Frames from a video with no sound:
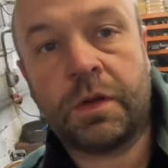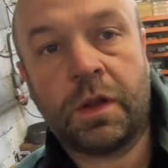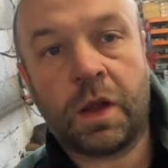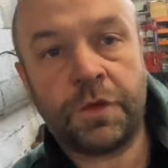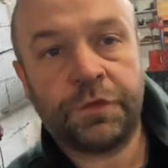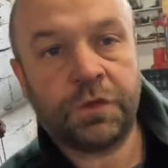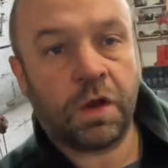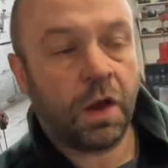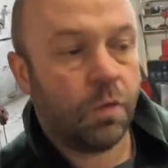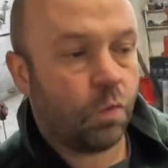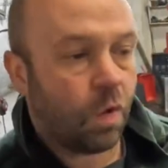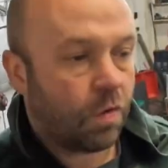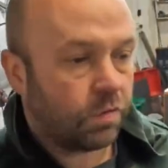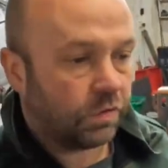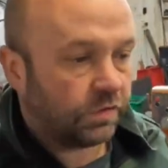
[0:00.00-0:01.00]
lifetime
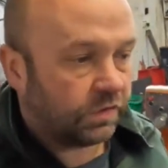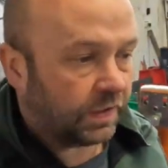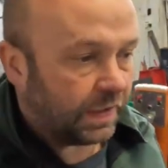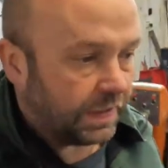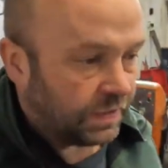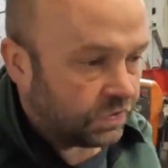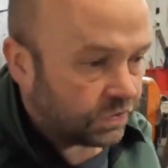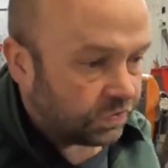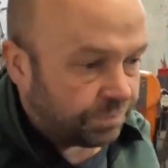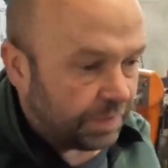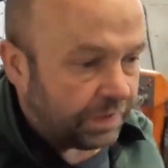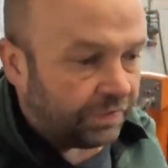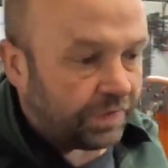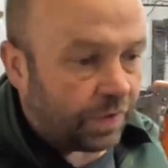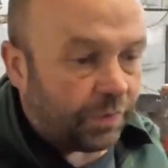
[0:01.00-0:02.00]
warranty just
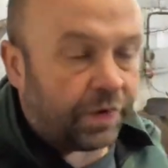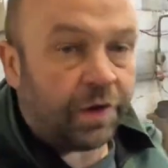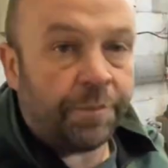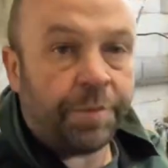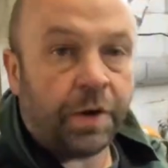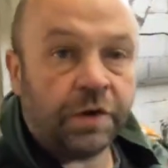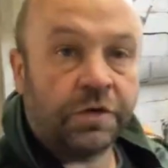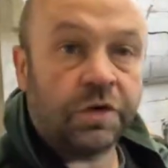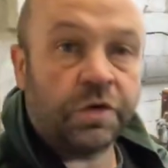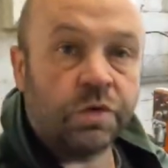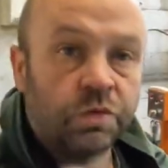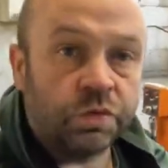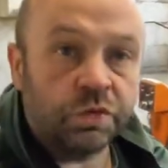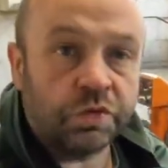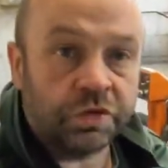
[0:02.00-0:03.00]
means that when I buy
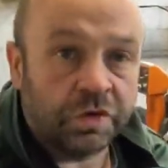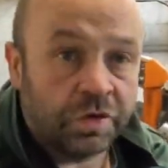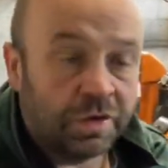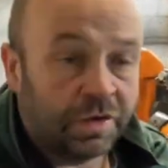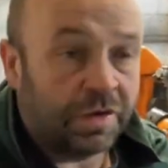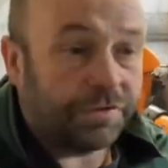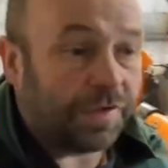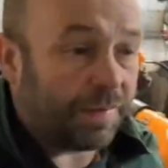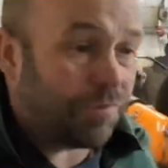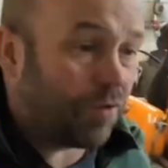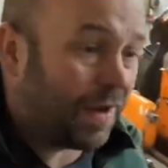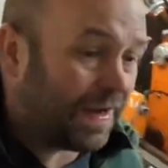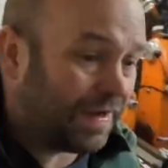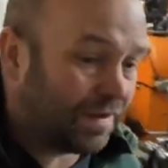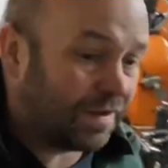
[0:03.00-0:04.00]
tools, if they
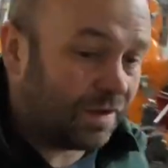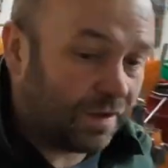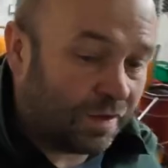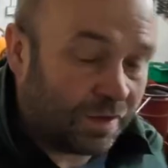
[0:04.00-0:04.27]
break,